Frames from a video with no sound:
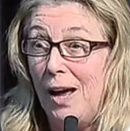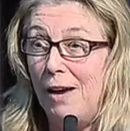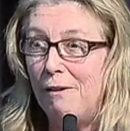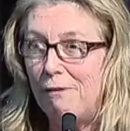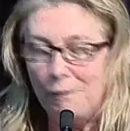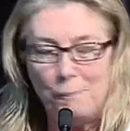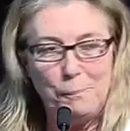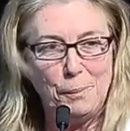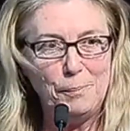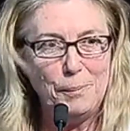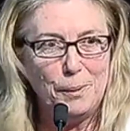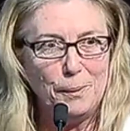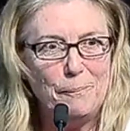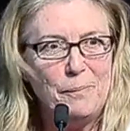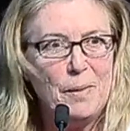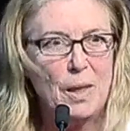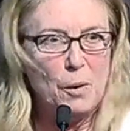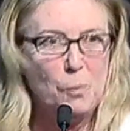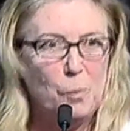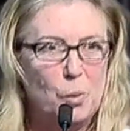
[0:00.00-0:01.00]
life, boom,
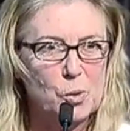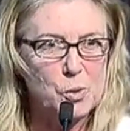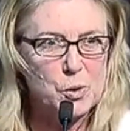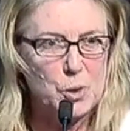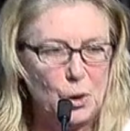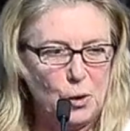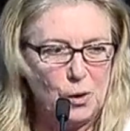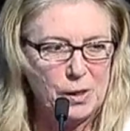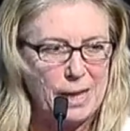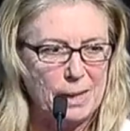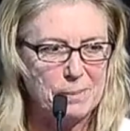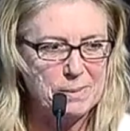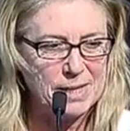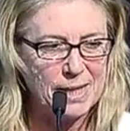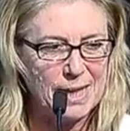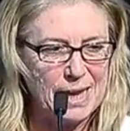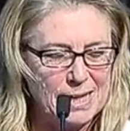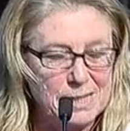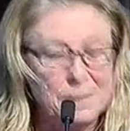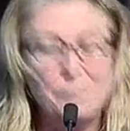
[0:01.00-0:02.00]
boom, walks along, comes
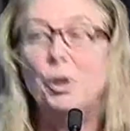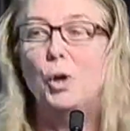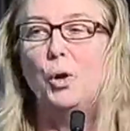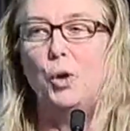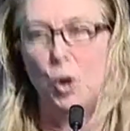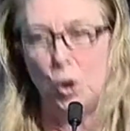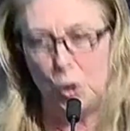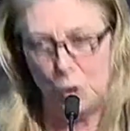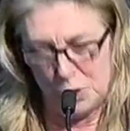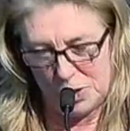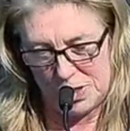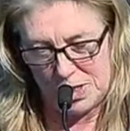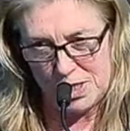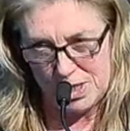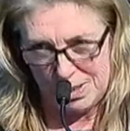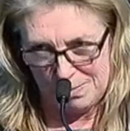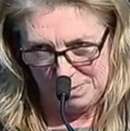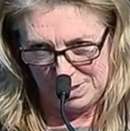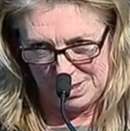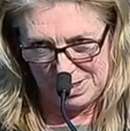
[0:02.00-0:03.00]
to the chasm, you know not to
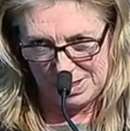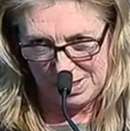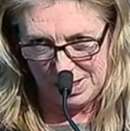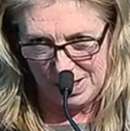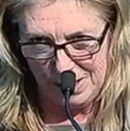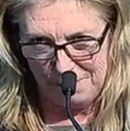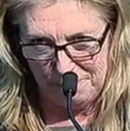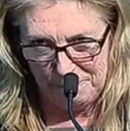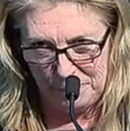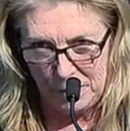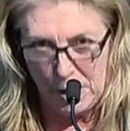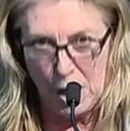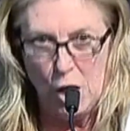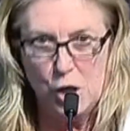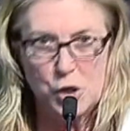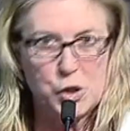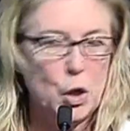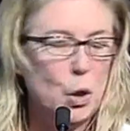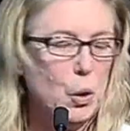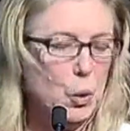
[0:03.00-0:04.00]
jump this time.
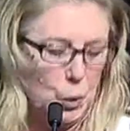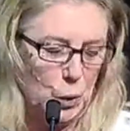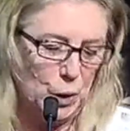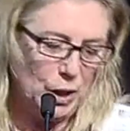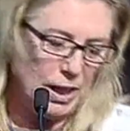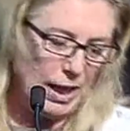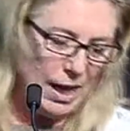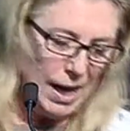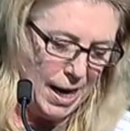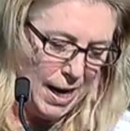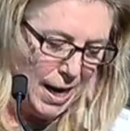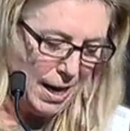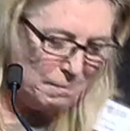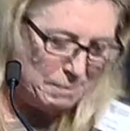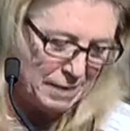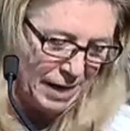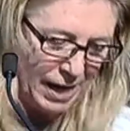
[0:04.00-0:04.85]
So you climb